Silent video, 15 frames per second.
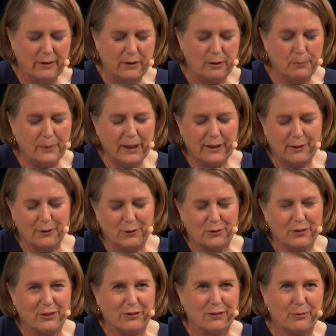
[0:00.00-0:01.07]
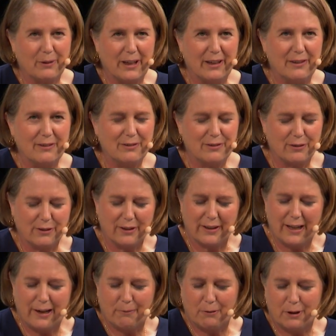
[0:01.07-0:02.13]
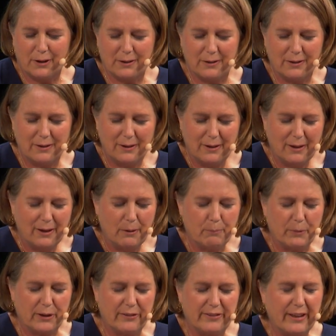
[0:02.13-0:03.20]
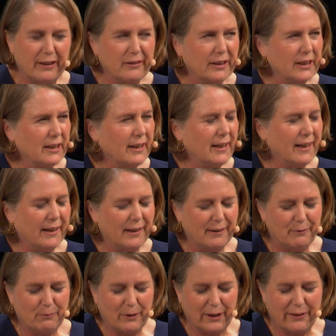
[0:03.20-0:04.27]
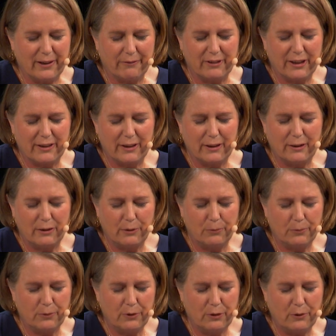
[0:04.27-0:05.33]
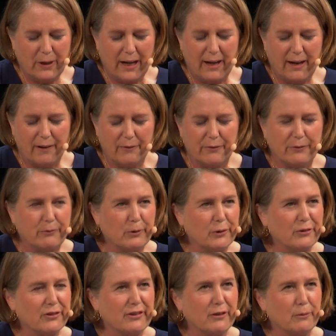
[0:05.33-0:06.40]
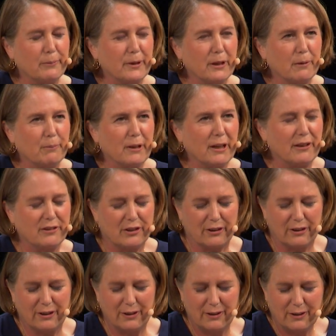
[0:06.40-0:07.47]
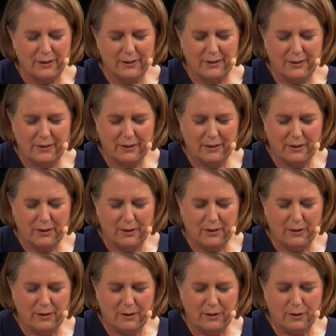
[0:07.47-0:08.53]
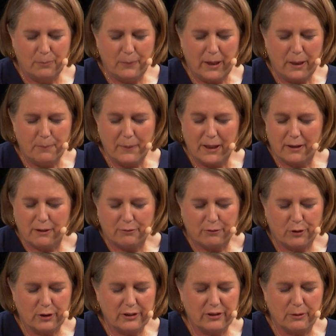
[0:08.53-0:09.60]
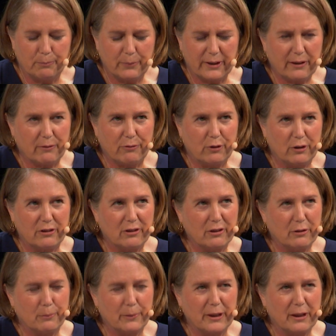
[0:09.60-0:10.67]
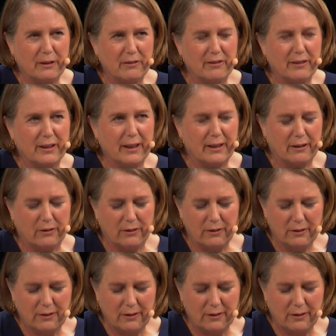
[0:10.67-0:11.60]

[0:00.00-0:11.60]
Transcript: You may lose this race or that one, but sailing ahead with everything you have will still be a pleasure. You may make a fortune, but the fortune will be incidental.